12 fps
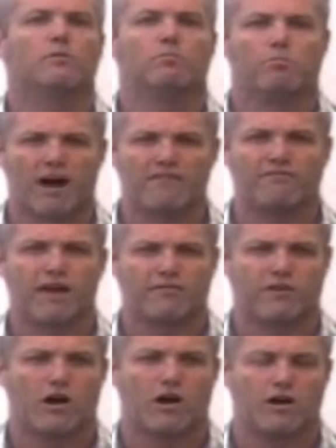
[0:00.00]
bought 5
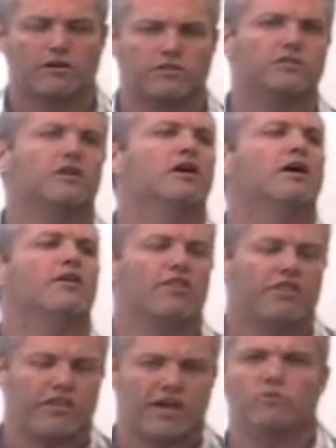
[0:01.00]
cars,
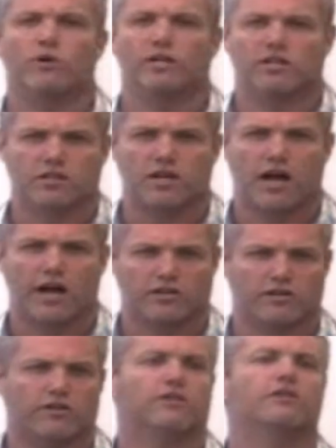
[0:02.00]
then went to the
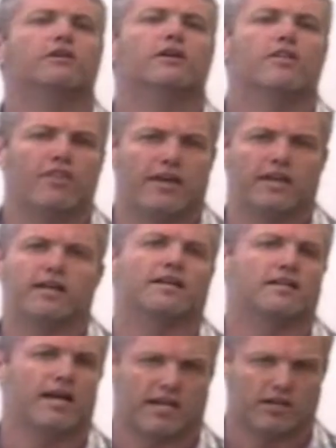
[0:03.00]
doctor, then got
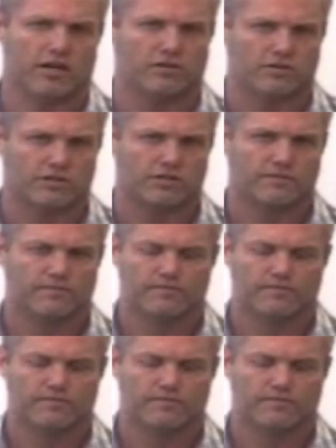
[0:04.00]
diagnosed.